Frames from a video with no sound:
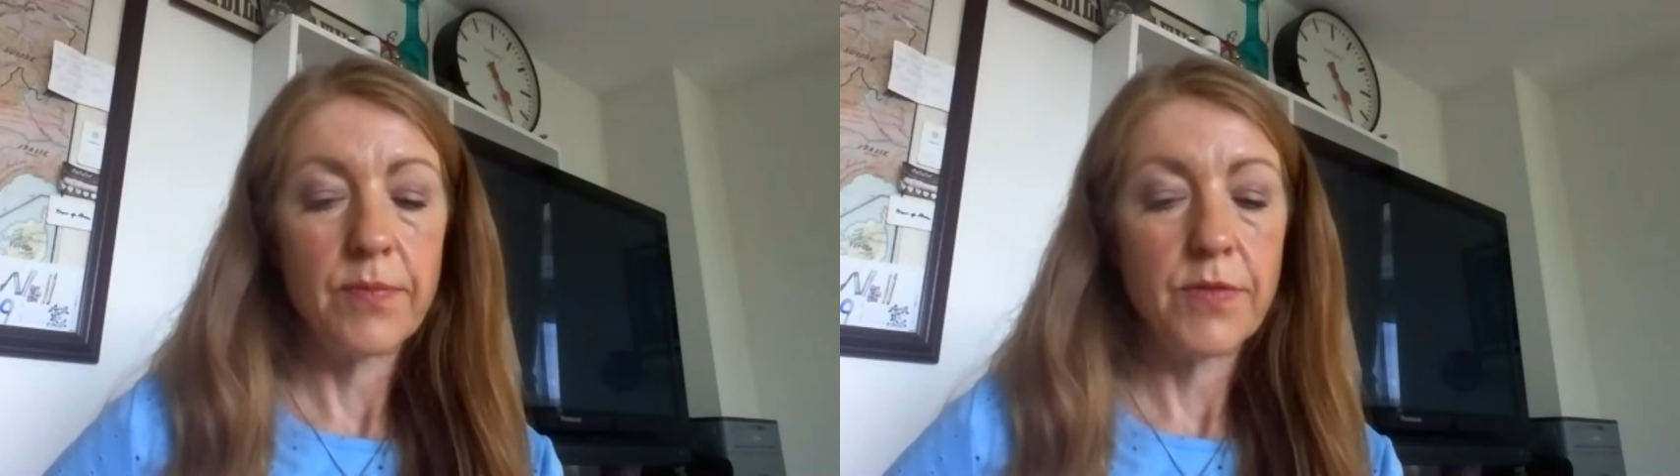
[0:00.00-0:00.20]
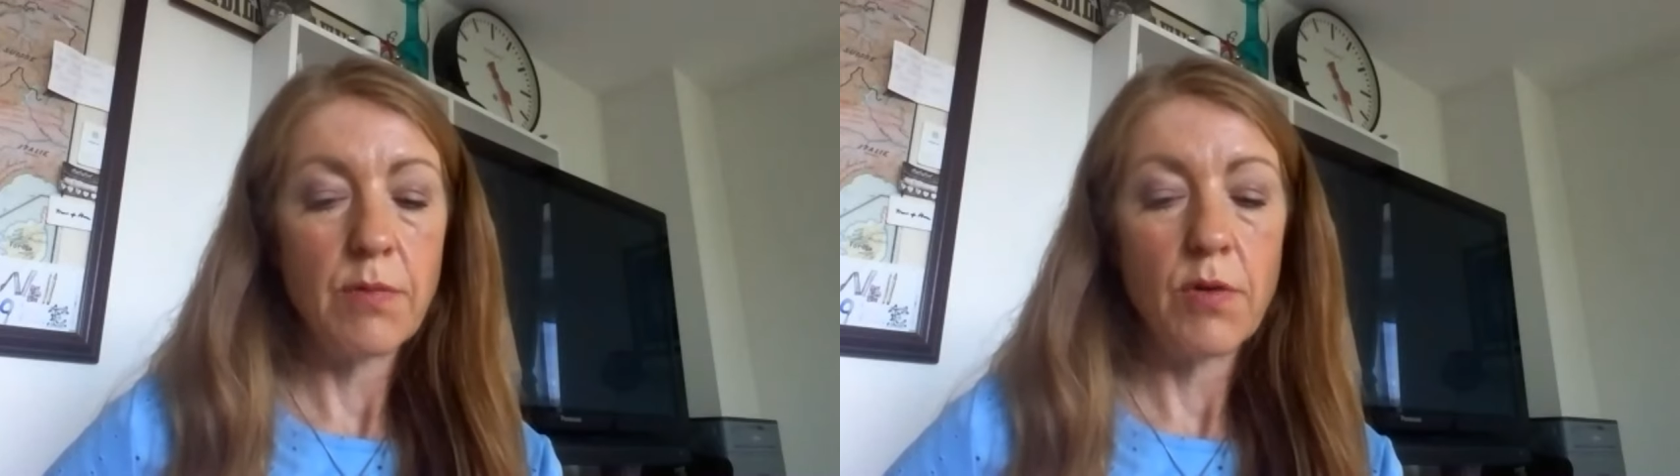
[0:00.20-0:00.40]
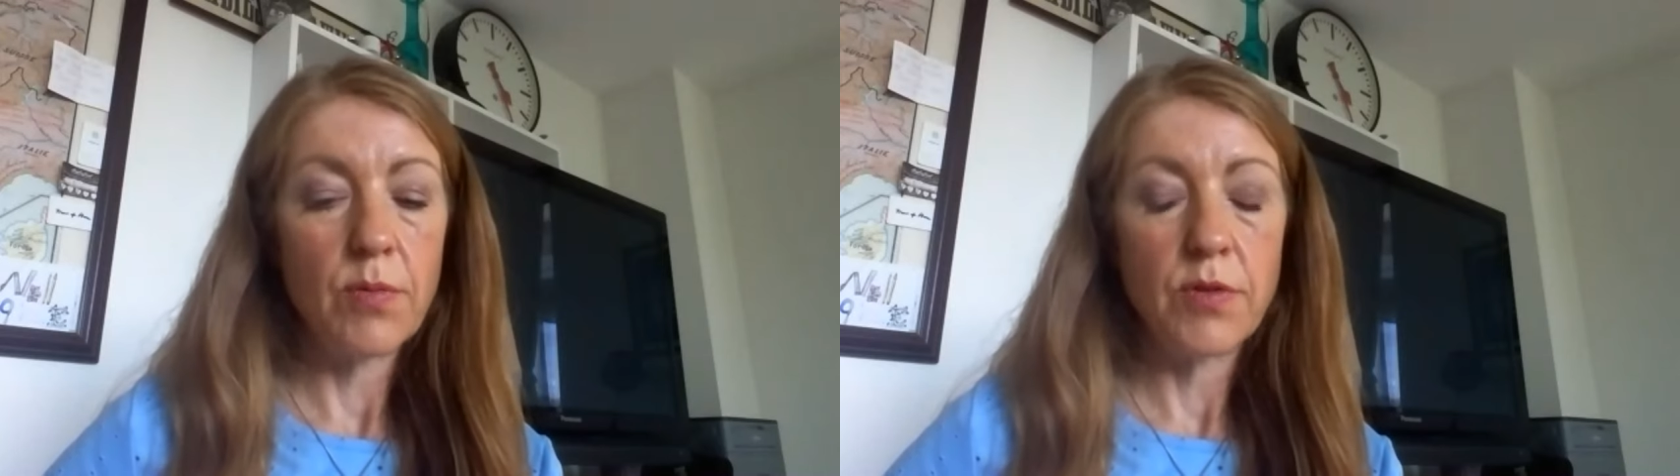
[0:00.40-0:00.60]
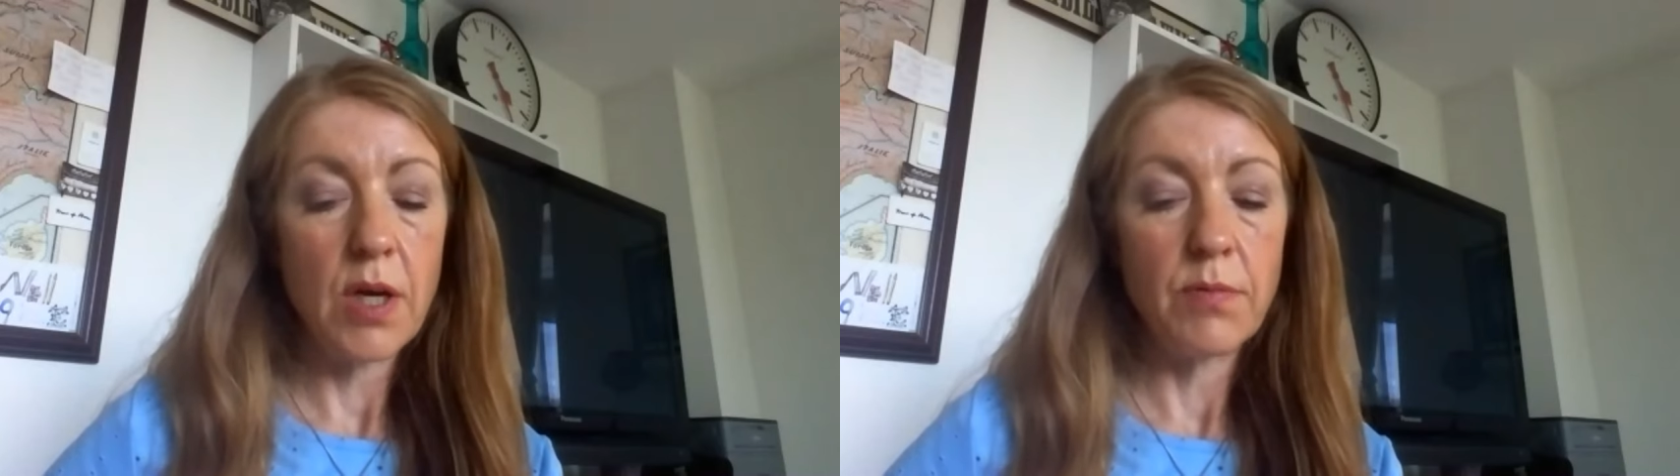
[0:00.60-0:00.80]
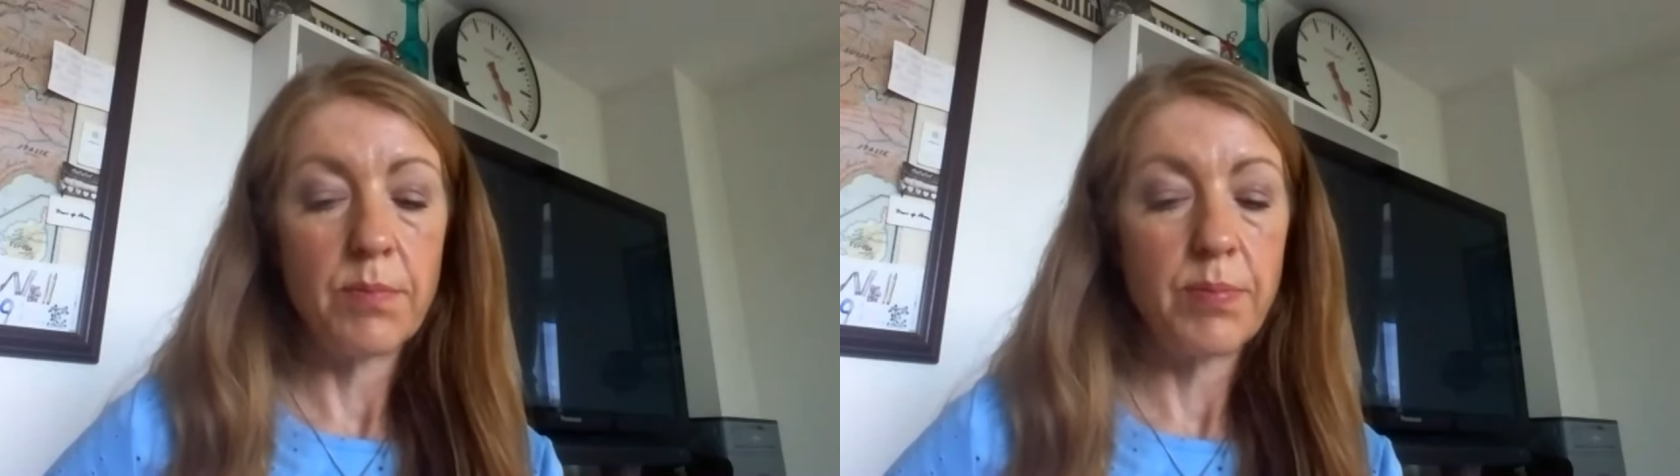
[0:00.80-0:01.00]

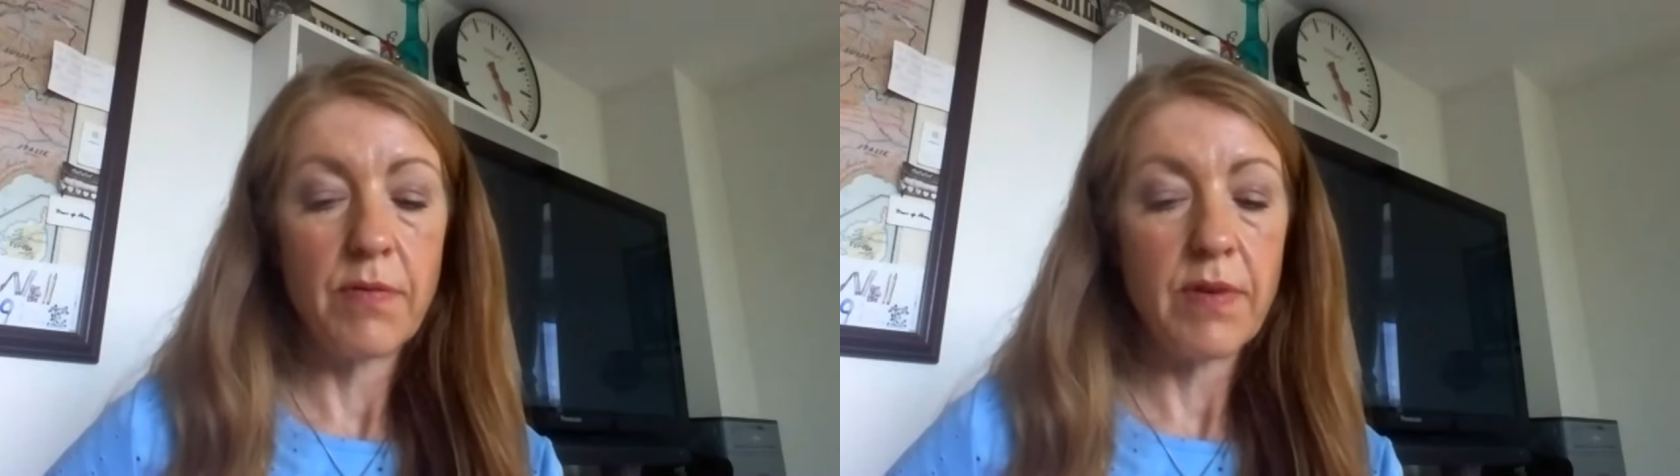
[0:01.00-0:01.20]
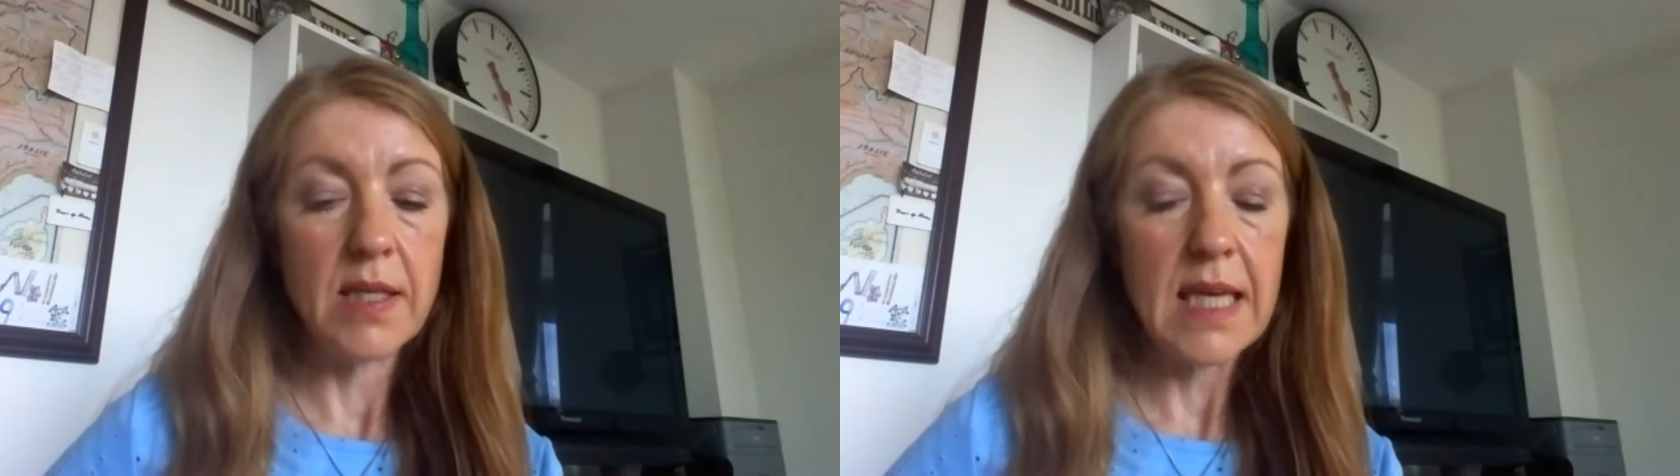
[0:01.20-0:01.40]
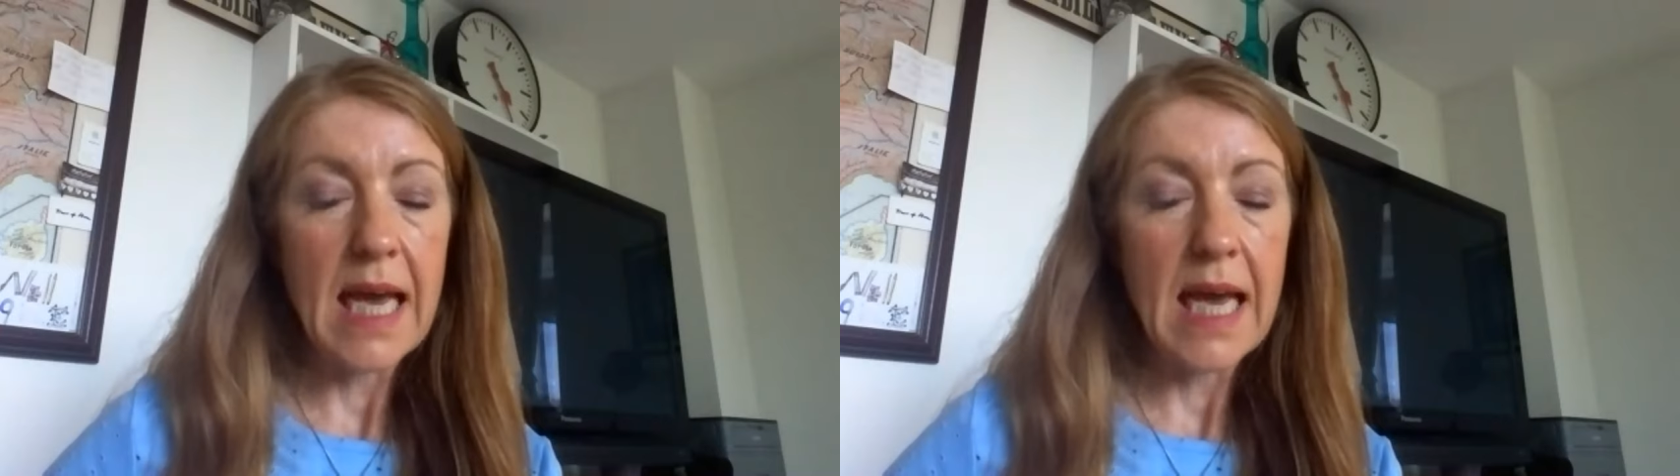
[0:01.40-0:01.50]
don't provide